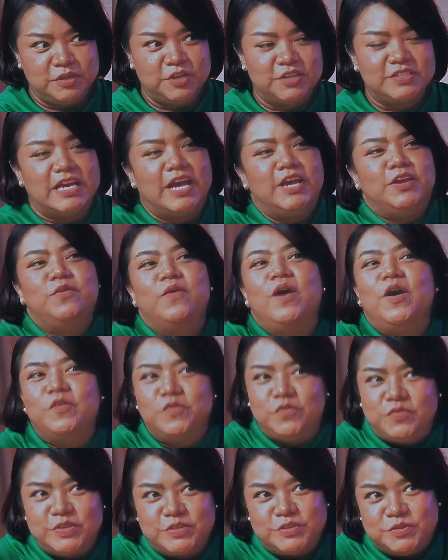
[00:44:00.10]
because I know how
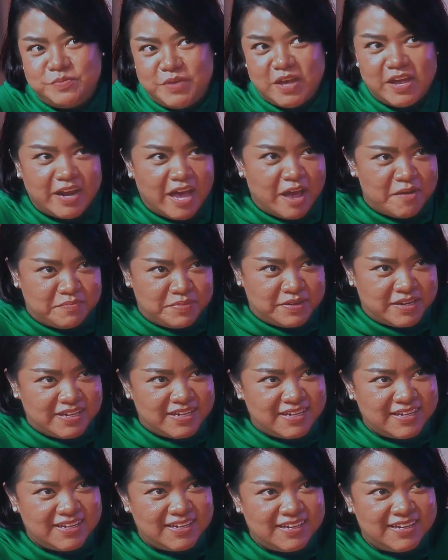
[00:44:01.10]
it feels to be
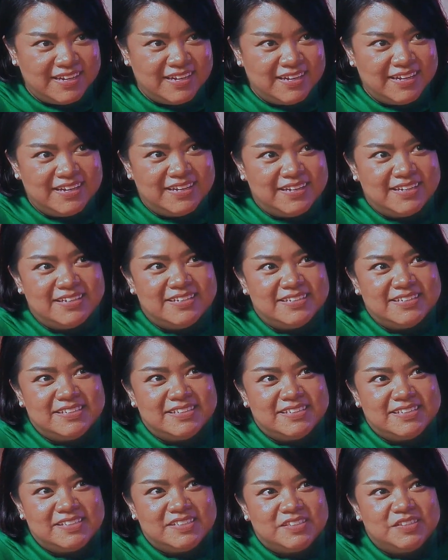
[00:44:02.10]
unhappy.
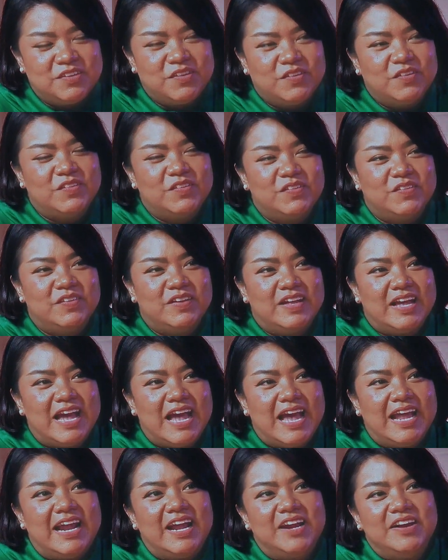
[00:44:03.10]
So,
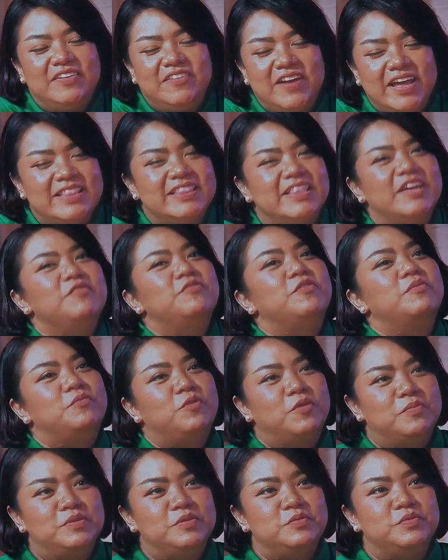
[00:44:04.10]
and I read that from
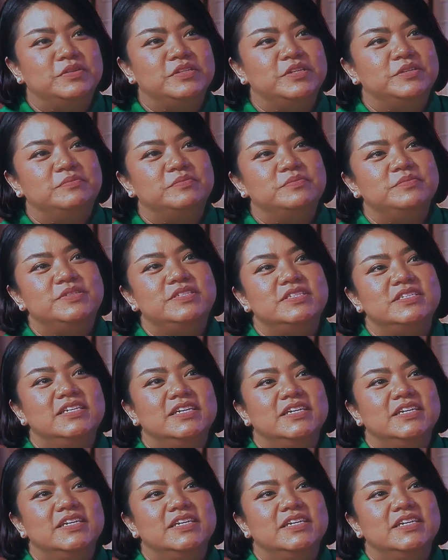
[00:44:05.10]
Robin Williams.